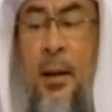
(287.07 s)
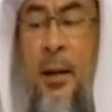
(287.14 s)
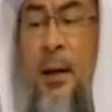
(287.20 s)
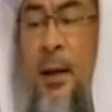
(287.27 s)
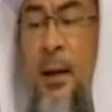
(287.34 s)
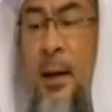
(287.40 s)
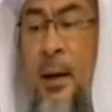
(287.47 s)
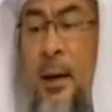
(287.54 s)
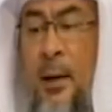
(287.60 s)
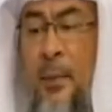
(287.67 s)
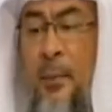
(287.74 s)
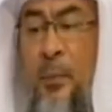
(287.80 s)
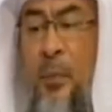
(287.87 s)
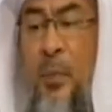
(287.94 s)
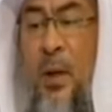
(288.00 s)

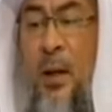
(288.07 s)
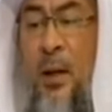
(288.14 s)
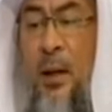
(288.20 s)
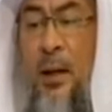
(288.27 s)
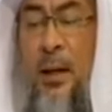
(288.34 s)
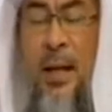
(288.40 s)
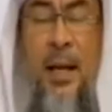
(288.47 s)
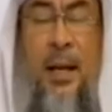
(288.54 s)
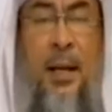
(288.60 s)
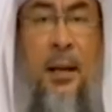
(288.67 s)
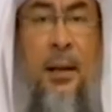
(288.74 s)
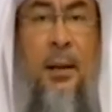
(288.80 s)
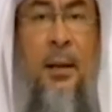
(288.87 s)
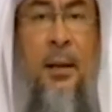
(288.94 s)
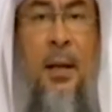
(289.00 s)

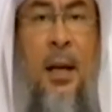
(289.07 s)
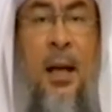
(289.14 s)
Lena.